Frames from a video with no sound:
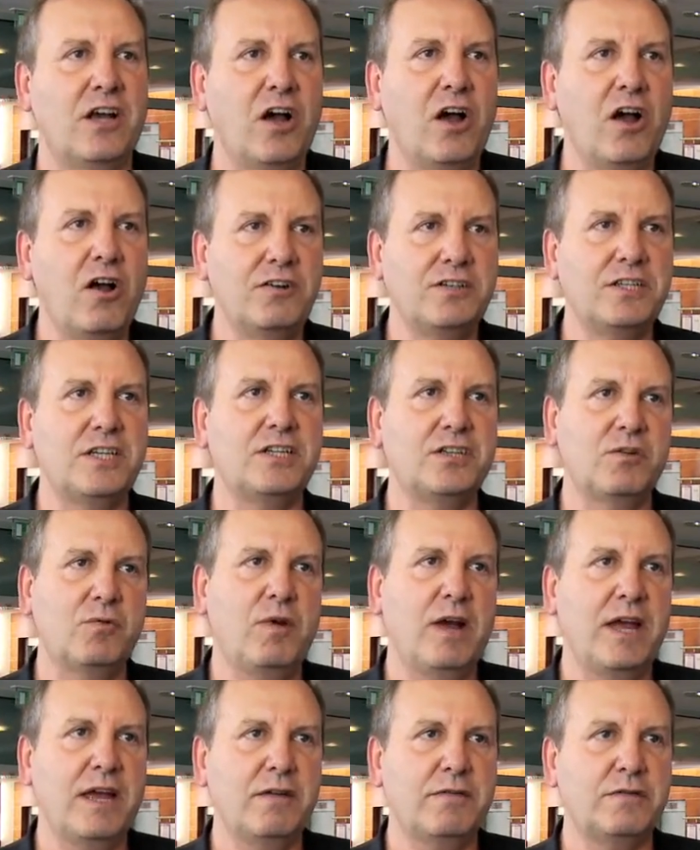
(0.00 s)
Art is a
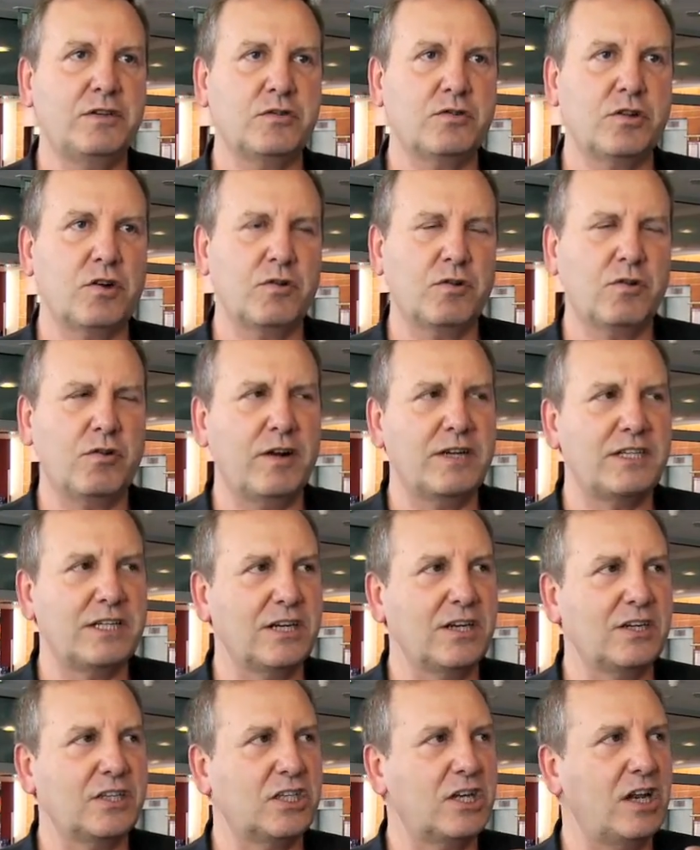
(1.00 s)
way of
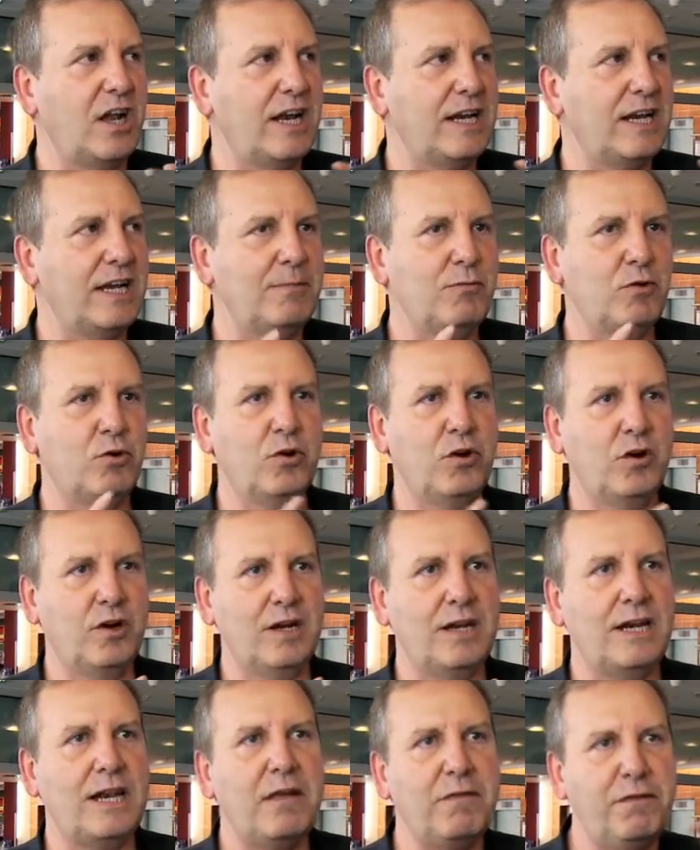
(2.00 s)
creating a slightly
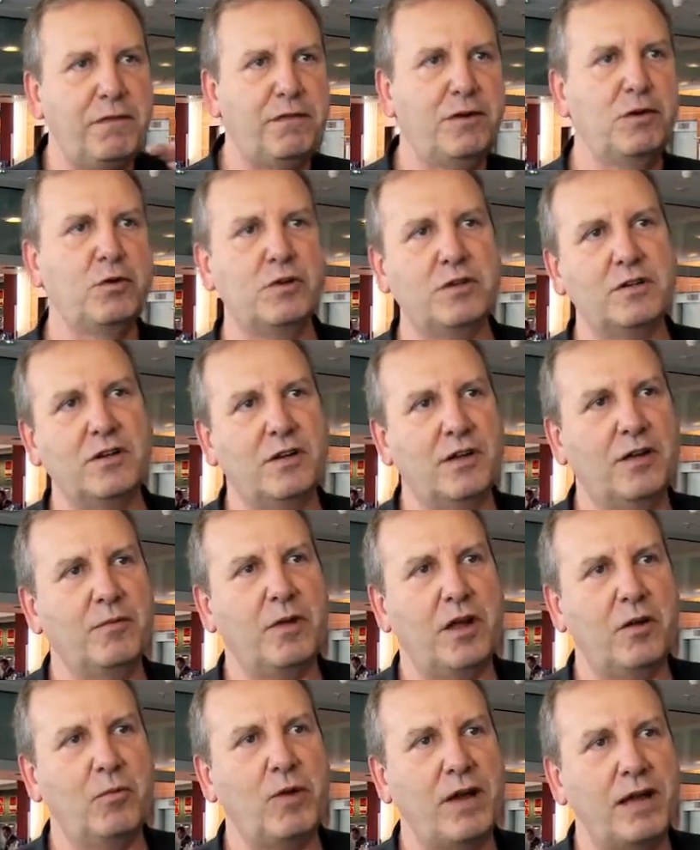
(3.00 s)
more left field
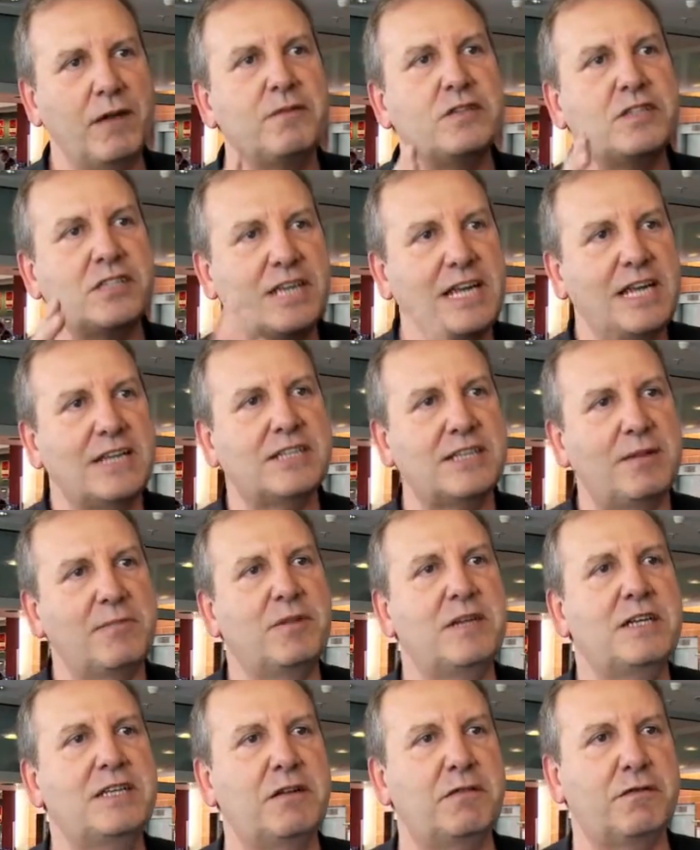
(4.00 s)
a way of seeing
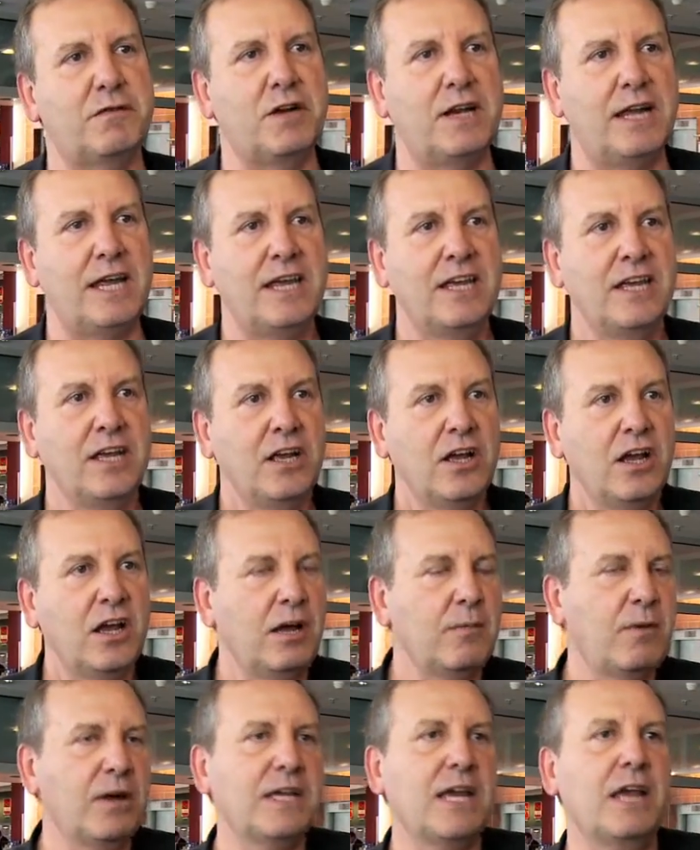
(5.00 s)
something differently.
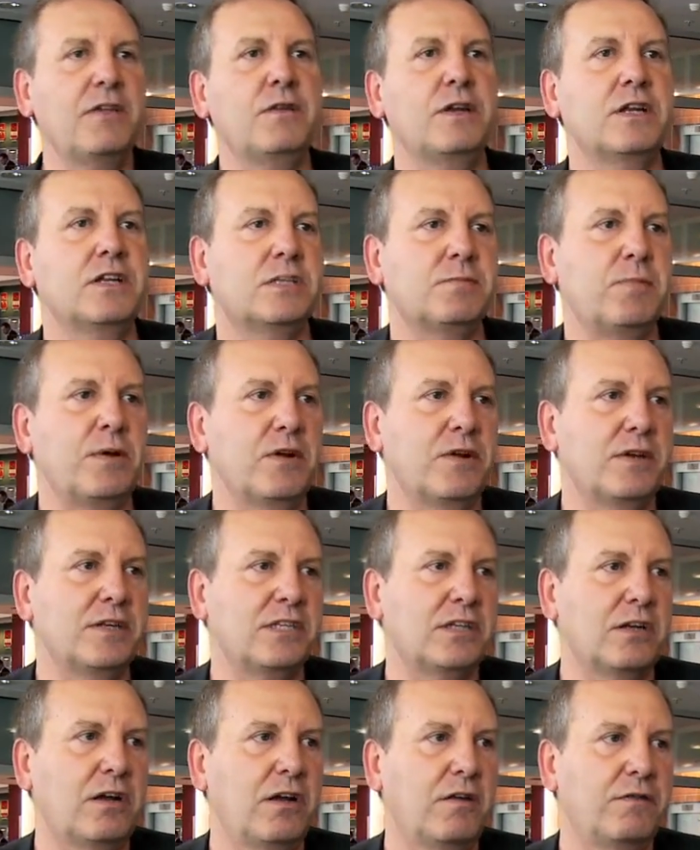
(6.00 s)
I gave an
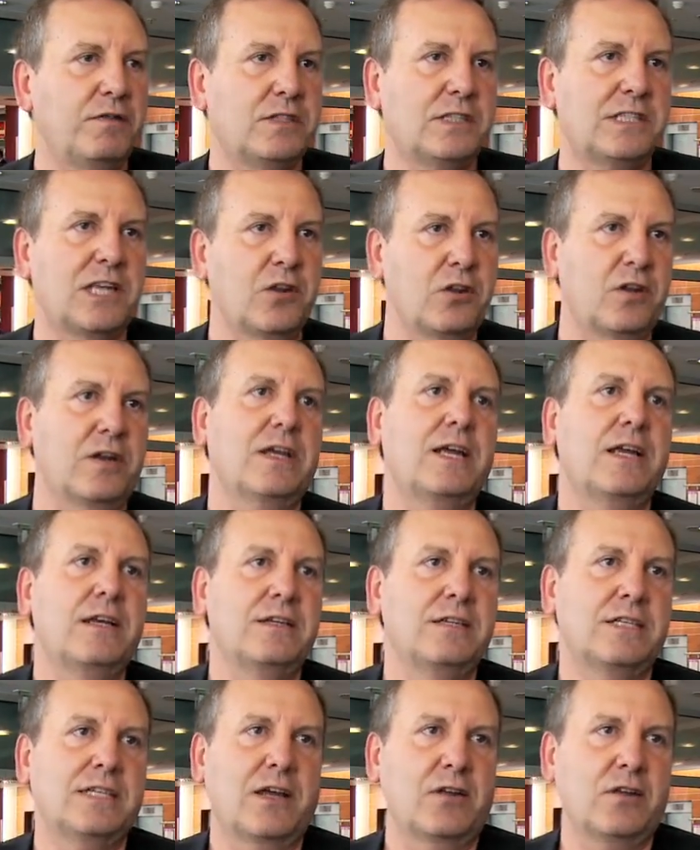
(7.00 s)
experience of Southwark
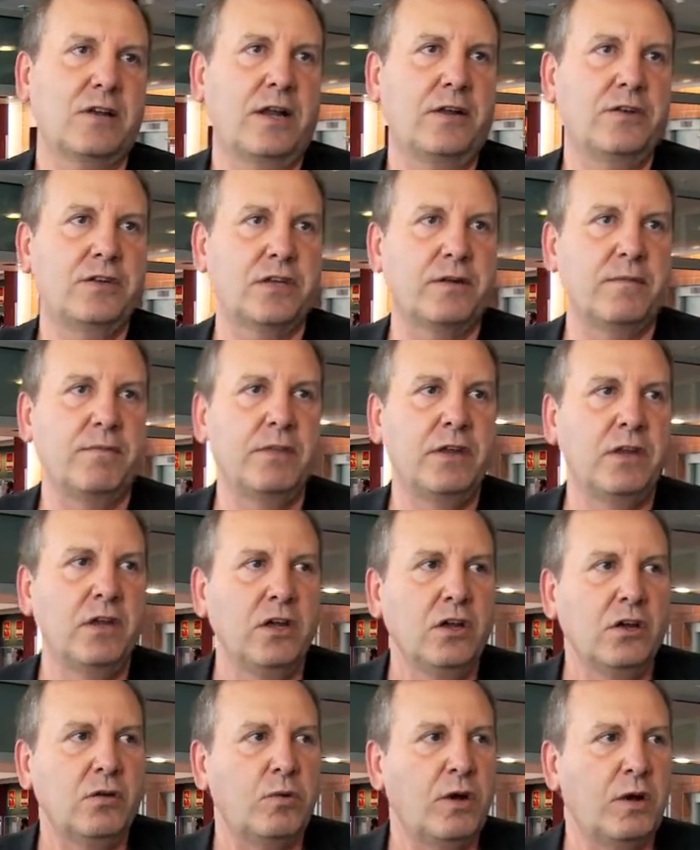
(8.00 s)
in South London,
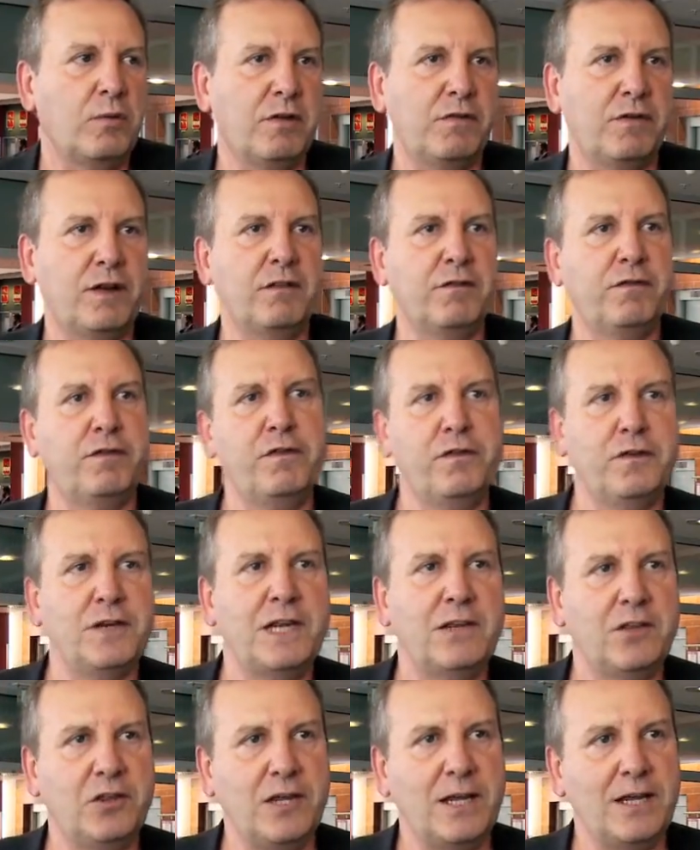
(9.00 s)
where we found
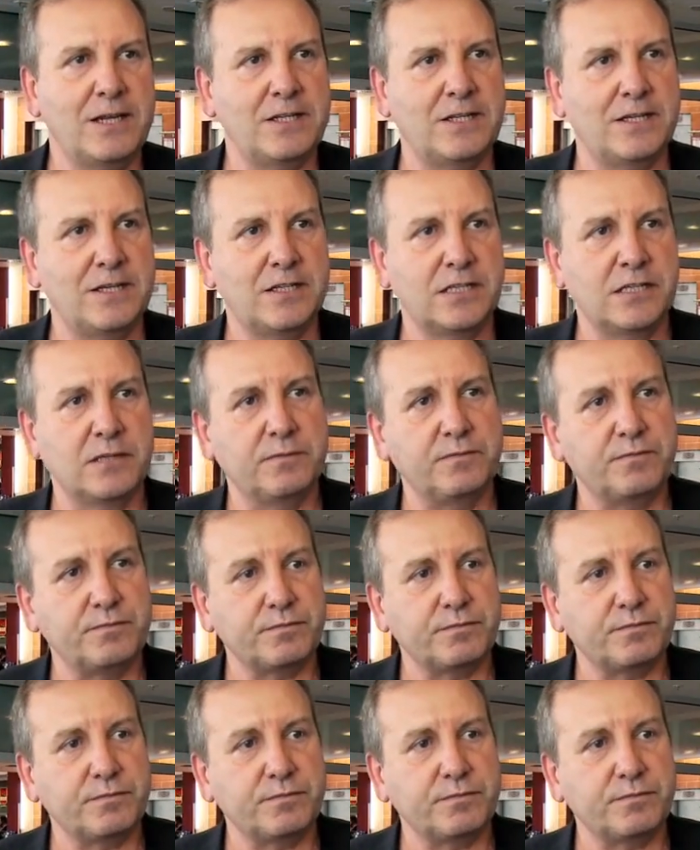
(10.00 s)
15 theatres,